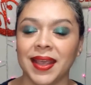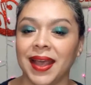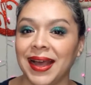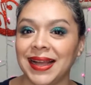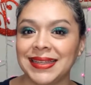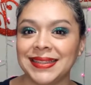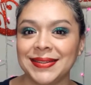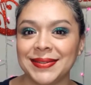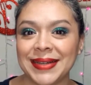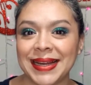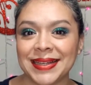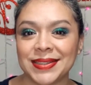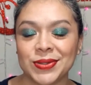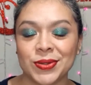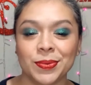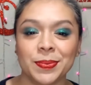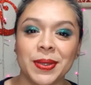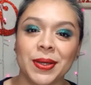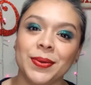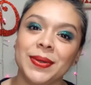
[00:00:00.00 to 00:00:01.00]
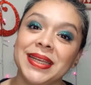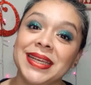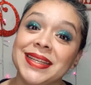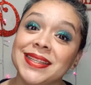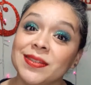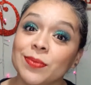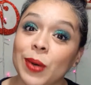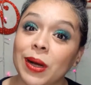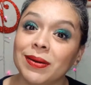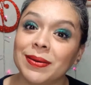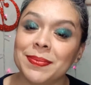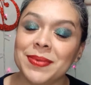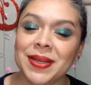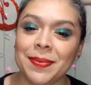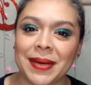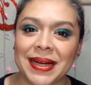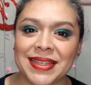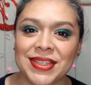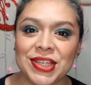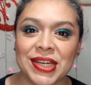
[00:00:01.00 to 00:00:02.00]
Hello natural beauties, welcome to
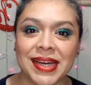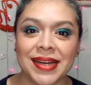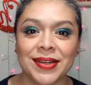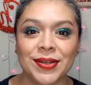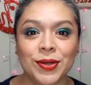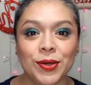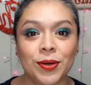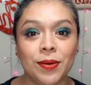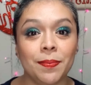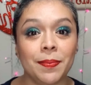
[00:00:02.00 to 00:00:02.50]
my channel.